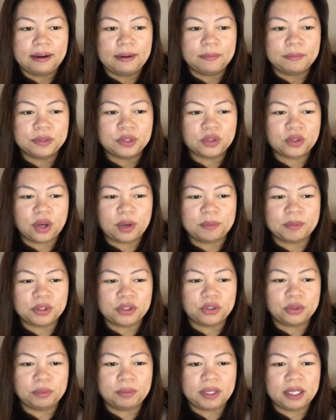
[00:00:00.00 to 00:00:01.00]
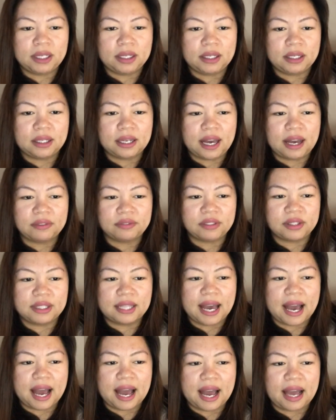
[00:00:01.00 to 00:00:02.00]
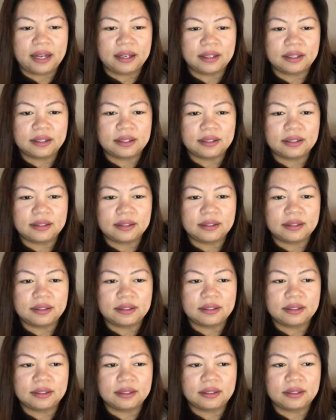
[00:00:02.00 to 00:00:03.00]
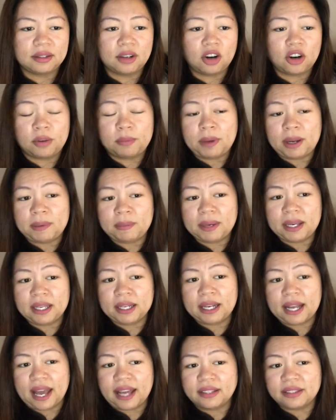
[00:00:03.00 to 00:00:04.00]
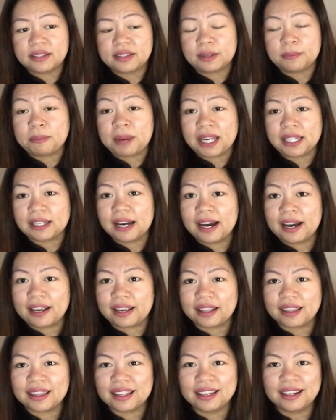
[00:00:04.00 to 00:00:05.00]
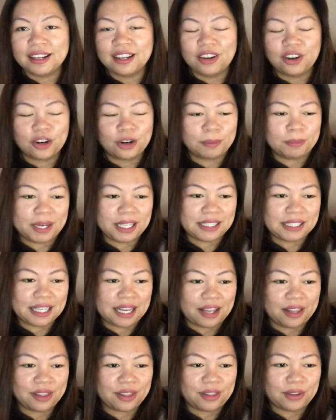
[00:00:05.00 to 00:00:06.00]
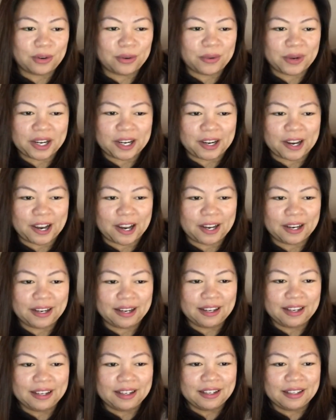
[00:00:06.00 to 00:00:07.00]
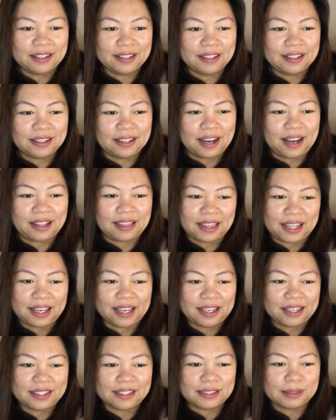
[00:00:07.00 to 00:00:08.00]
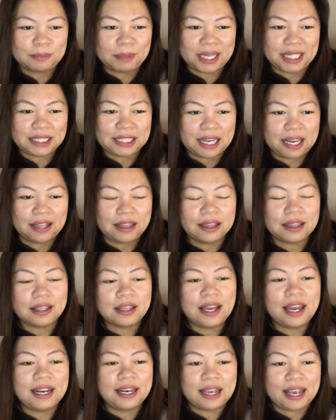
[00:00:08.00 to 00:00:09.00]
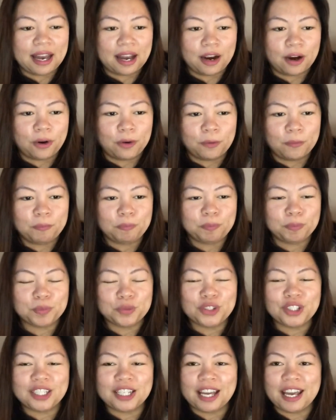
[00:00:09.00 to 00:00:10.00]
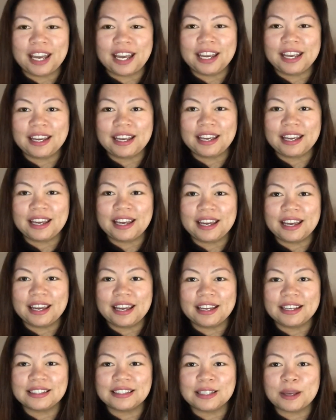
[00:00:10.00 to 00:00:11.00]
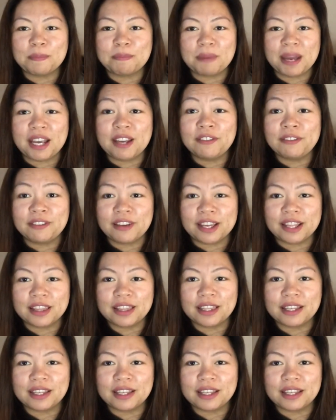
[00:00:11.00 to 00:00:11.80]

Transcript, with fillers: so I'm assuming after that, or maybe it ends on May 9th or May 10th or whatnot. I think it is May 10th. Anyhow, today is May 5th,